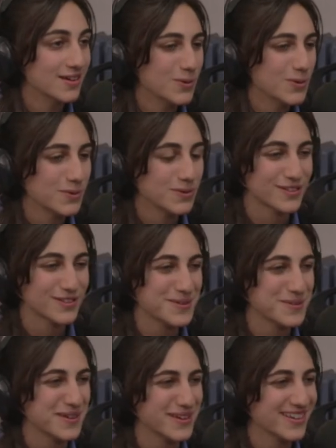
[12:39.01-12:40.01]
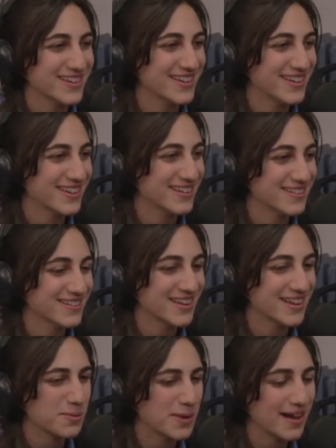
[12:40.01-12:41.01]
oh, so good. Yeah. You're
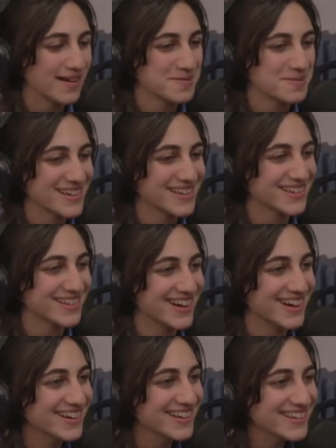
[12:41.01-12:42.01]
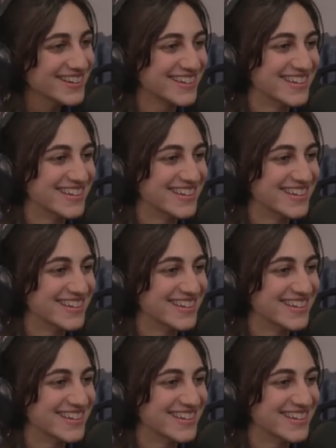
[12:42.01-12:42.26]
like, wow, am I God?